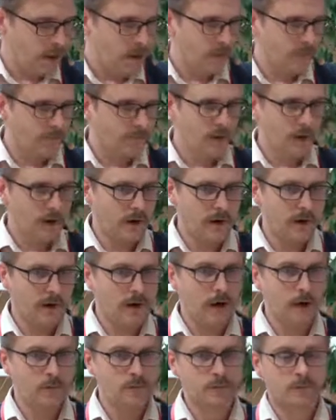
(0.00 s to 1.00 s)
of
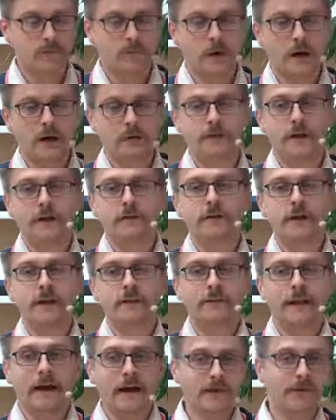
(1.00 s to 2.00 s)
a really
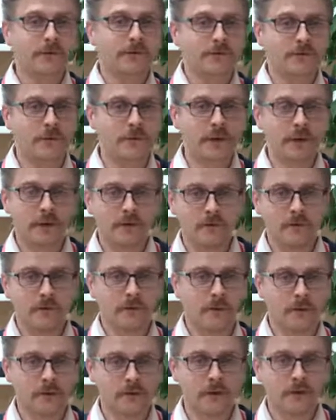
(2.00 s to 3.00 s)
nice looking
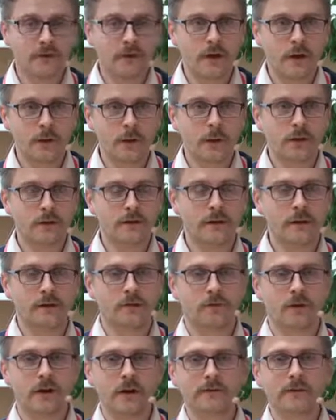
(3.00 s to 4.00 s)
visualization
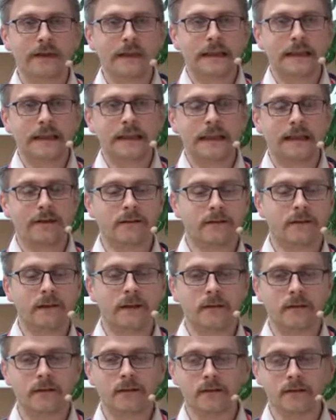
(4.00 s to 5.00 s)
that really does
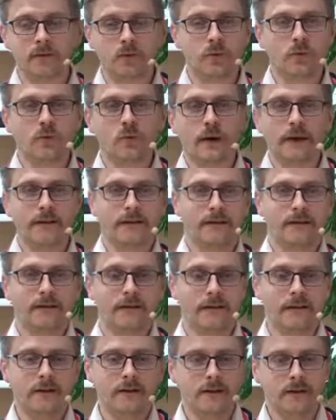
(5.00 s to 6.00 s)
not do
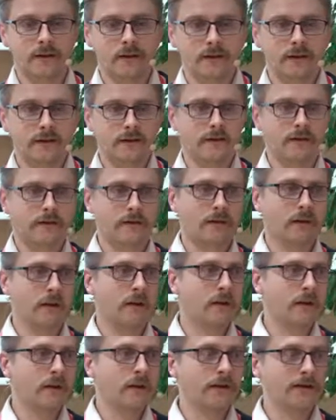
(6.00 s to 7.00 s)
anything. It
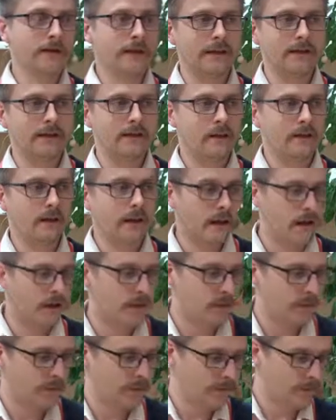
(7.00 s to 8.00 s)
does not
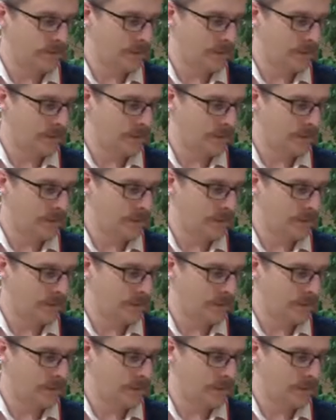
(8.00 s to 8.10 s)
help